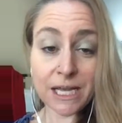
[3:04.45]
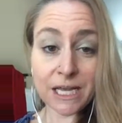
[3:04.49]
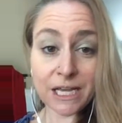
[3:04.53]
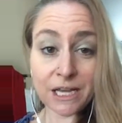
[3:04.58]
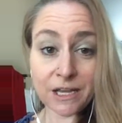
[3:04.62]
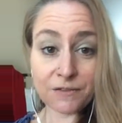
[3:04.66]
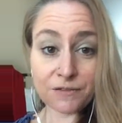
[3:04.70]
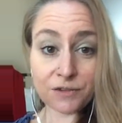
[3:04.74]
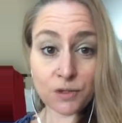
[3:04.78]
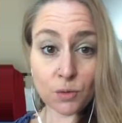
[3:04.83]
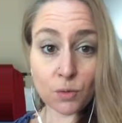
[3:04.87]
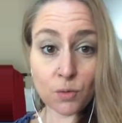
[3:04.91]

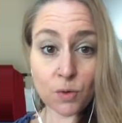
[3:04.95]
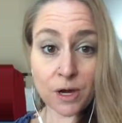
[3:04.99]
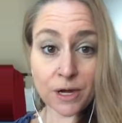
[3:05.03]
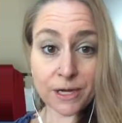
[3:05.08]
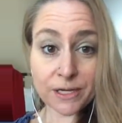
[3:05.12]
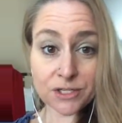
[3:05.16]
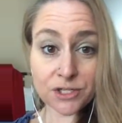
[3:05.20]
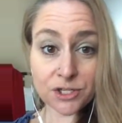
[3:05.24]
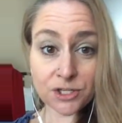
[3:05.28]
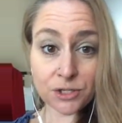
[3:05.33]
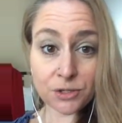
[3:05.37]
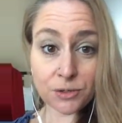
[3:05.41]
if you
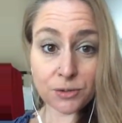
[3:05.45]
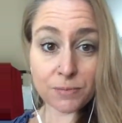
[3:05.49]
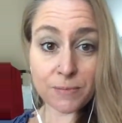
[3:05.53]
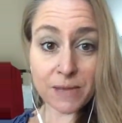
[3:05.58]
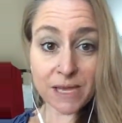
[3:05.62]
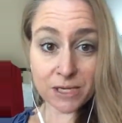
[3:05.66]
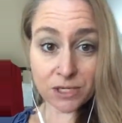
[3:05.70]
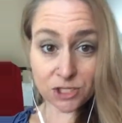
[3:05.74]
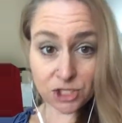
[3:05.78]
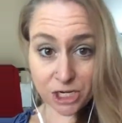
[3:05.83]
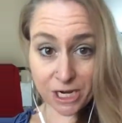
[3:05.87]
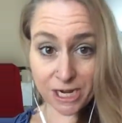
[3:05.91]
want to
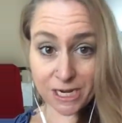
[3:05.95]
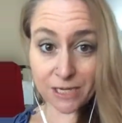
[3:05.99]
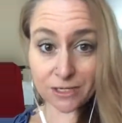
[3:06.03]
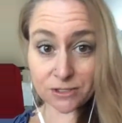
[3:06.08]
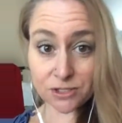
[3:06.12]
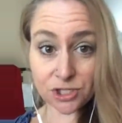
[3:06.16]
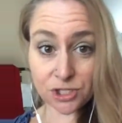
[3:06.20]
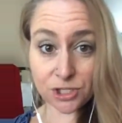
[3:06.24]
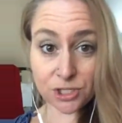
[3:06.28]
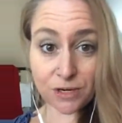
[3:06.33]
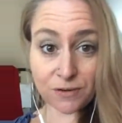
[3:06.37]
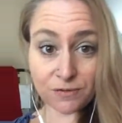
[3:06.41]
make a
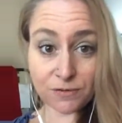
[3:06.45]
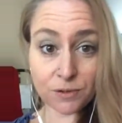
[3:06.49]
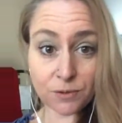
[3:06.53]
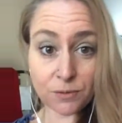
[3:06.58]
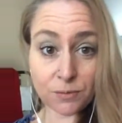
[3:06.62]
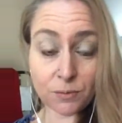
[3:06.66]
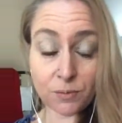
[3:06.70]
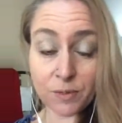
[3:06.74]
change. If